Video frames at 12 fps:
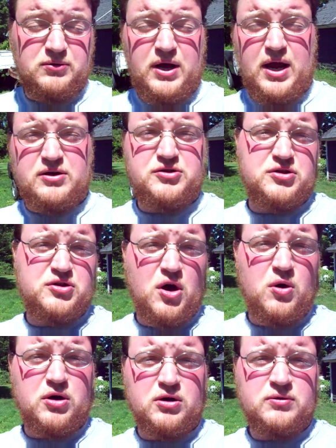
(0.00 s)
engine
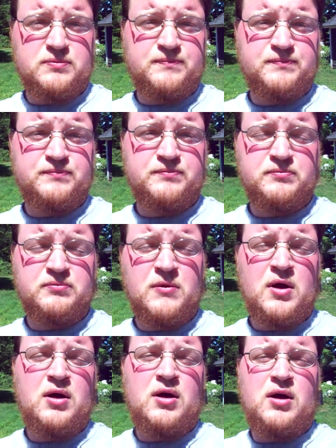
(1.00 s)
donor
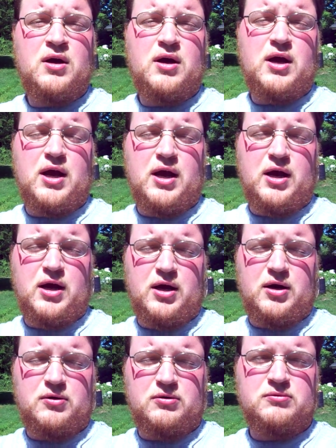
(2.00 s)

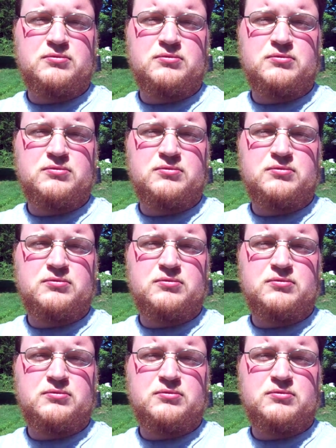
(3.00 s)
and